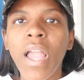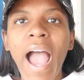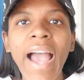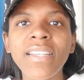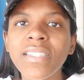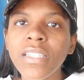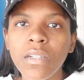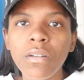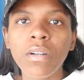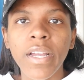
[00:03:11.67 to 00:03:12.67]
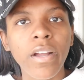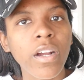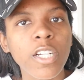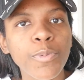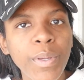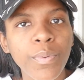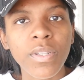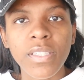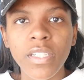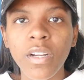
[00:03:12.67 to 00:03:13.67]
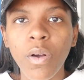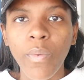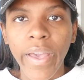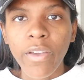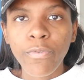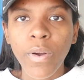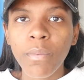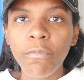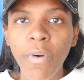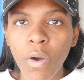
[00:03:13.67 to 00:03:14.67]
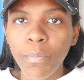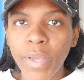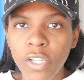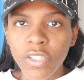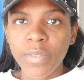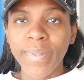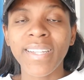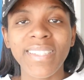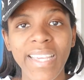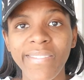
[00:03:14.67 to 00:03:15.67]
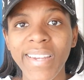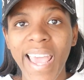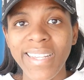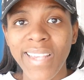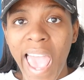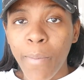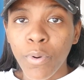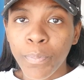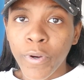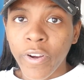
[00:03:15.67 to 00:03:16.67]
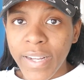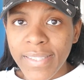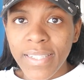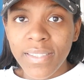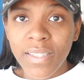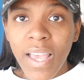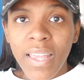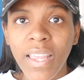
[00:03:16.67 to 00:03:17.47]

I still encourage people to steer away from phone pictures because even as Apple progresses,